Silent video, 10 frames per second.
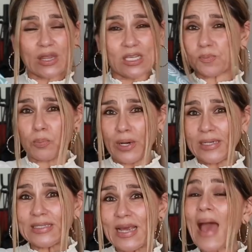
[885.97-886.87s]
this
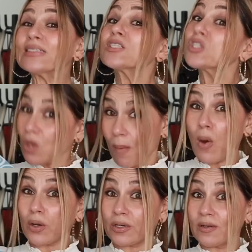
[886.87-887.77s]
print, and it's not
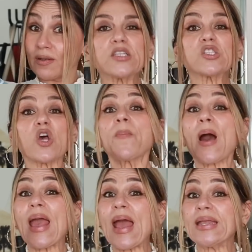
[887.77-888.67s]
modern. And so
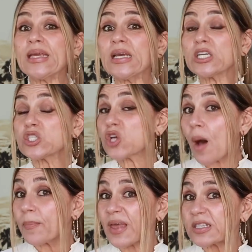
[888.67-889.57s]
by adding a
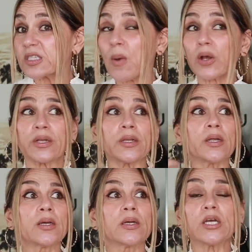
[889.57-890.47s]
top that's modern,
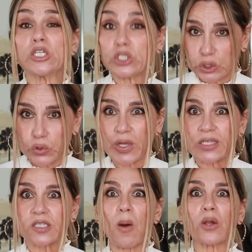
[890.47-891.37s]
a shoe
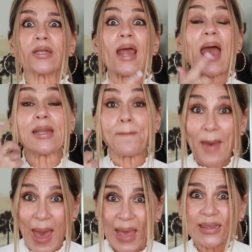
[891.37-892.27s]
that's modern, and a
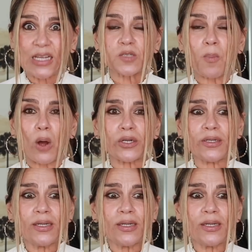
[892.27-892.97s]
bag that's modern,